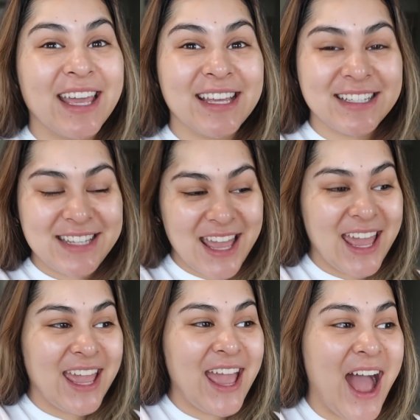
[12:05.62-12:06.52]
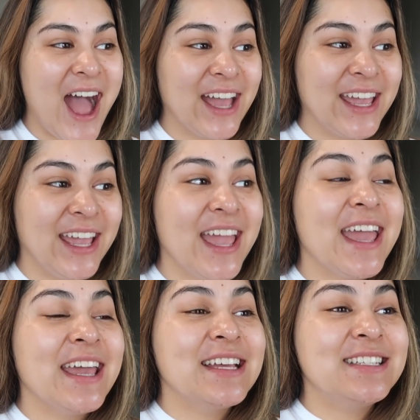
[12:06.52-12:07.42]
day. I
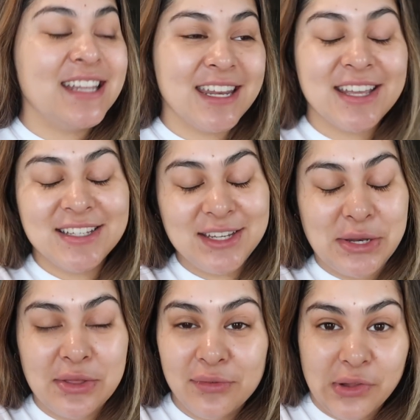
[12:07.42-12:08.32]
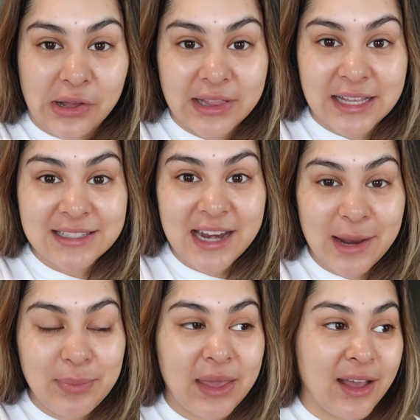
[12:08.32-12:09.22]
didn't continue the vlog last
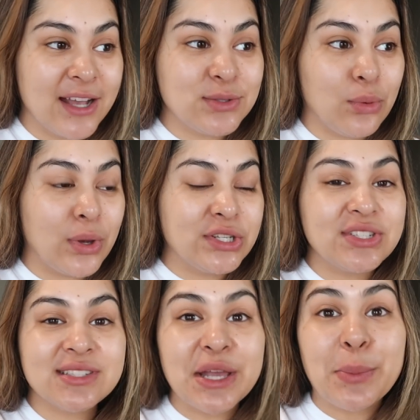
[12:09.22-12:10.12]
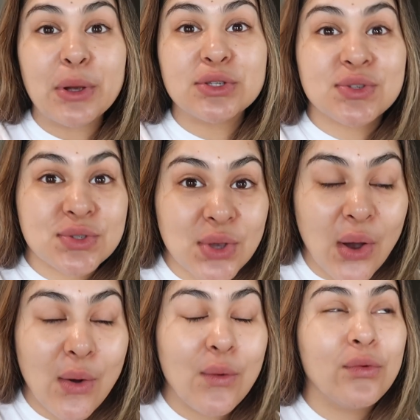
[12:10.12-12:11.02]
night because we went to sleep
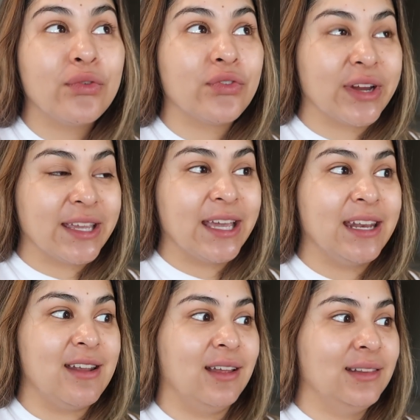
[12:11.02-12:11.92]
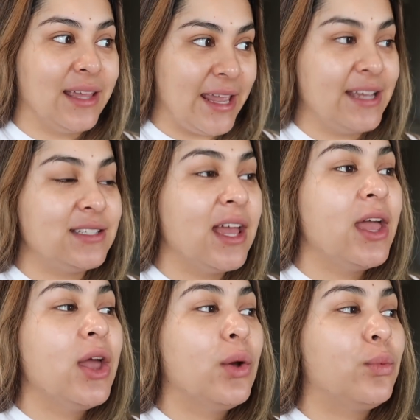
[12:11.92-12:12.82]
so freaking late.
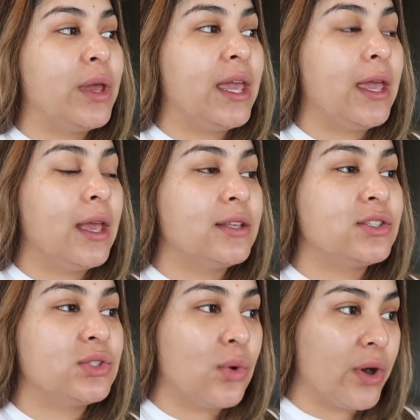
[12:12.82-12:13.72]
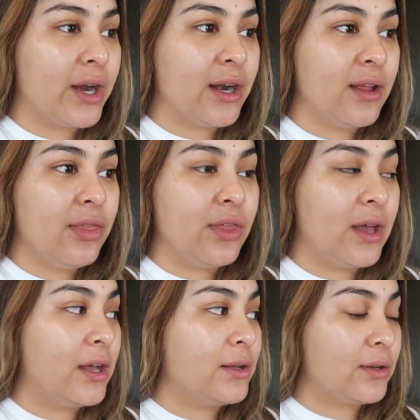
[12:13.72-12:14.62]
We stored
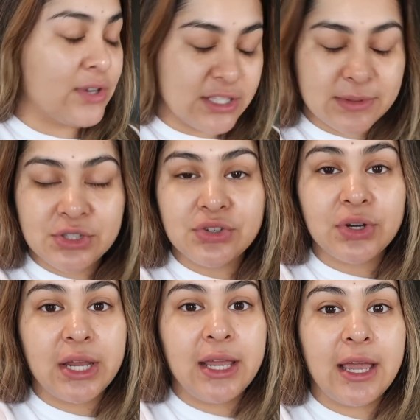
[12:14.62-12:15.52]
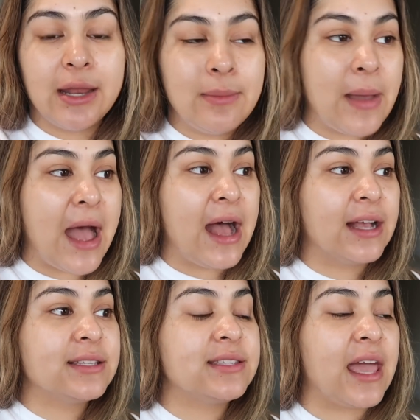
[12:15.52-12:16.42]
the Christmas tree in
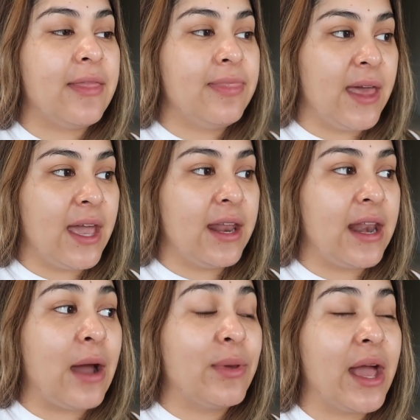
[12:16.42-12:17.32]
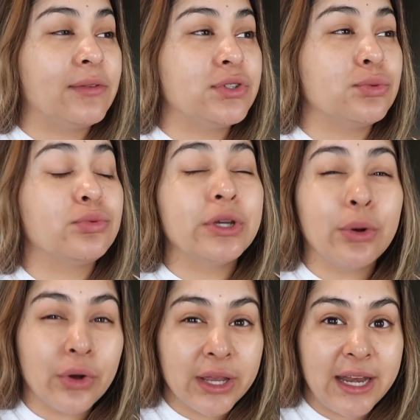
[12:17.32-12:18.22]
bags and then now we have to
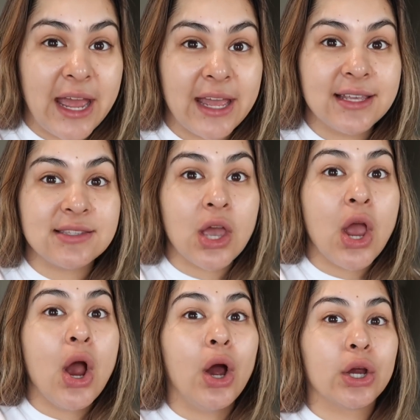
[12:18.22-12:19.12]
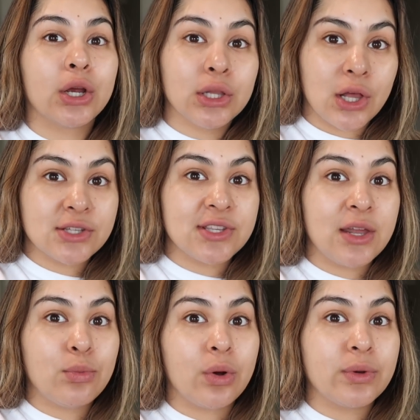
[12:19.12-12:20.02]
reorganize our
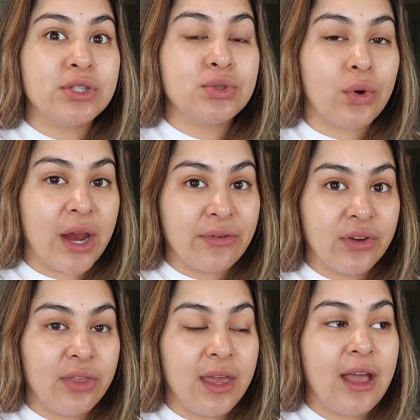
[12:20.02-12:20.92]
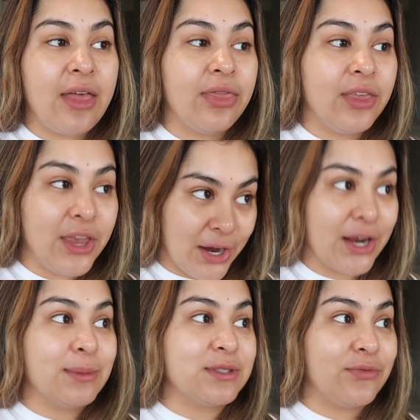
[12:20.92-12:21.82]
closet where we store everything. Here
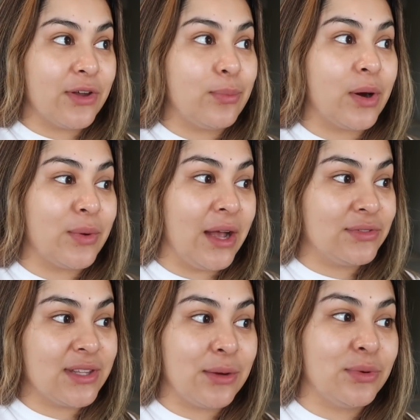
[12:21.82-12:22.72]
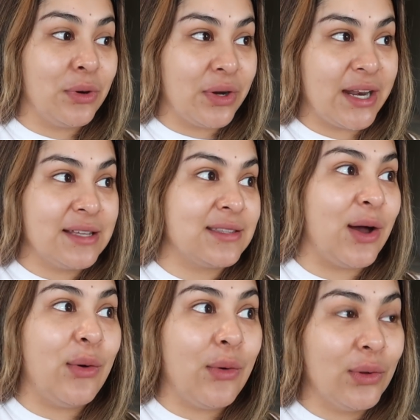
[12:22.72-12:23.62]
comes the fun part. We have to like reorganize
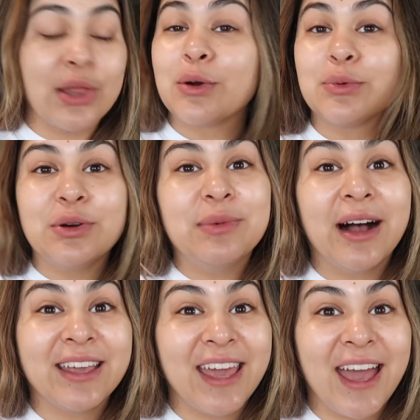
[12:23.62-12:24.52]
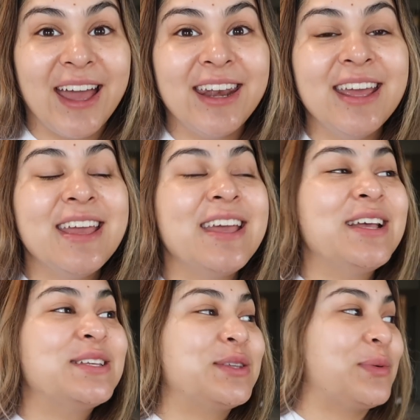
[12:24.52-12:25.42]
that whole little room again.
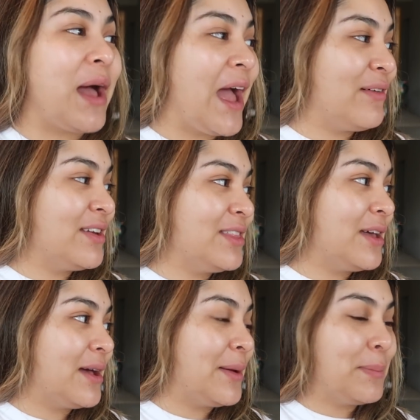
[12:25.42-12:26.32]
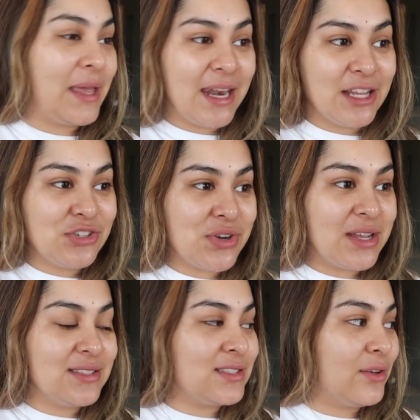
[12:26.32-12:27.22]
So I have it in the main
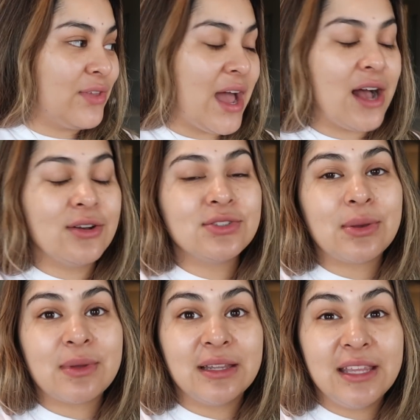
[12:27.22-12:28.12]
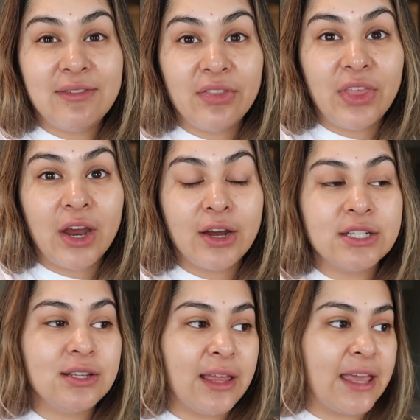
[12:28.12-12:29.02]
entrance of the house. So I'm gonna leave it there
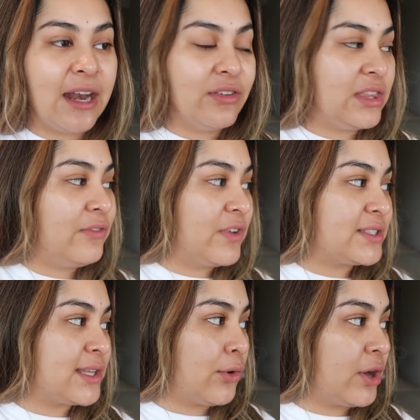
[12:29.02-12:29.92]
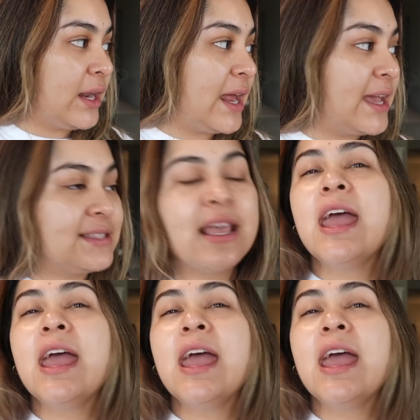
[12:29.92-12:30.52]
until I get everything fixed and organized.